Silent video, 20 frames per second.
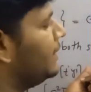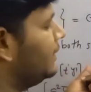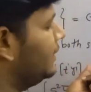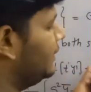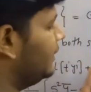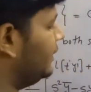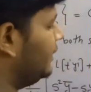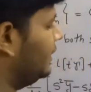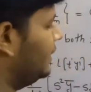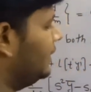in
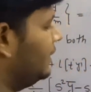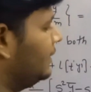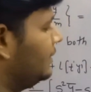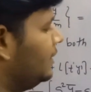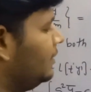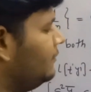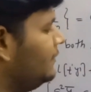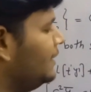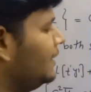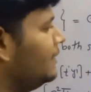a t,
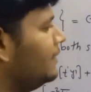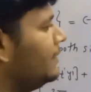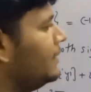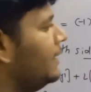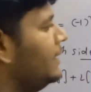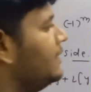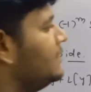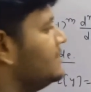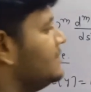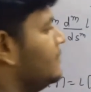then we can
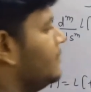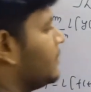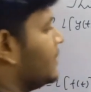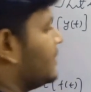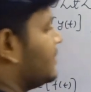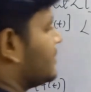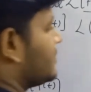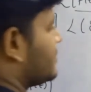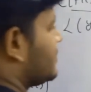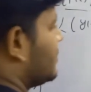write
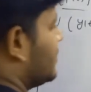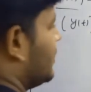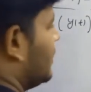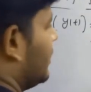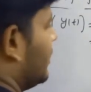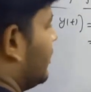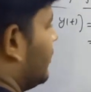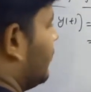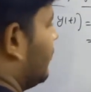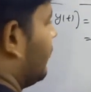simply this
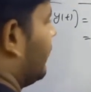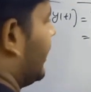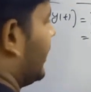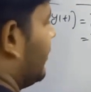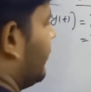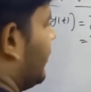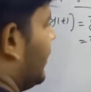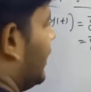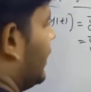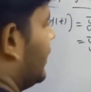
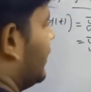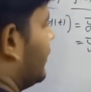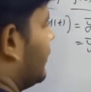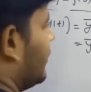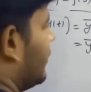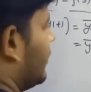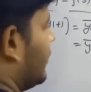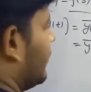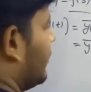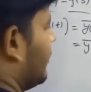y bar
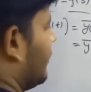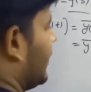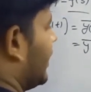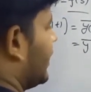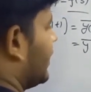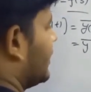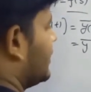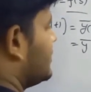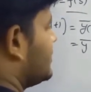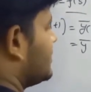
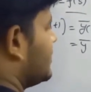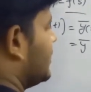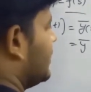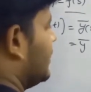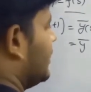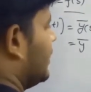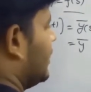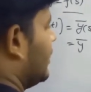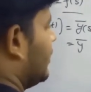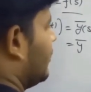minus
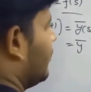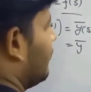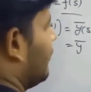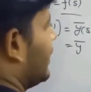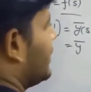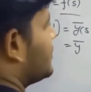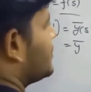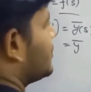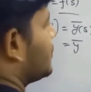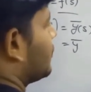
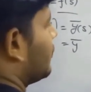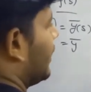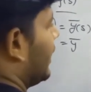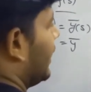y0,